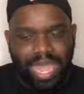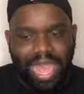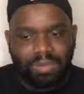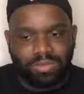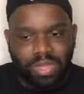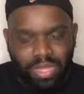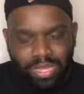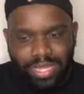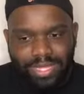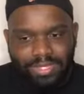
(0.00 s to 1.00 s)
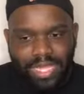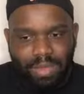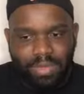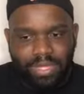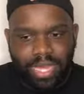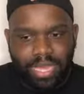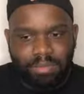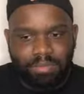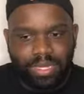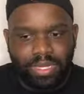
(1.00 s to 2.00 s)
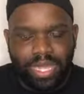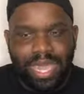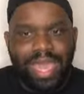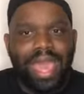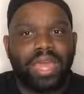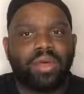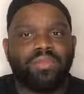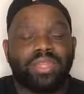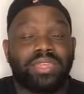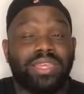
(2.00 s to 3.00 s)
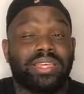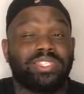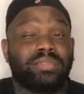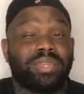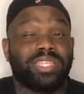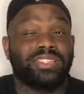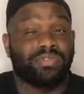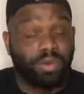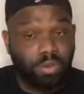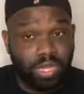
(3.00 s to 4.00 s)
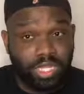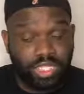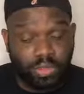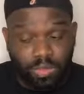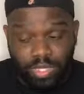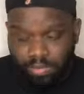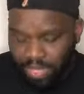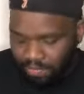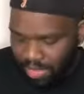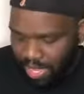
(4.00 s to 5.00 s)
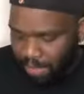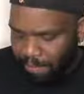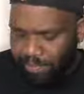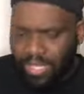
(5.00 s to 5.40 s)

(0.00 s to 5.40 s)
I was on LeeAnne's side with that, but I don't think LeeAnne should have been as vocal as she was about that.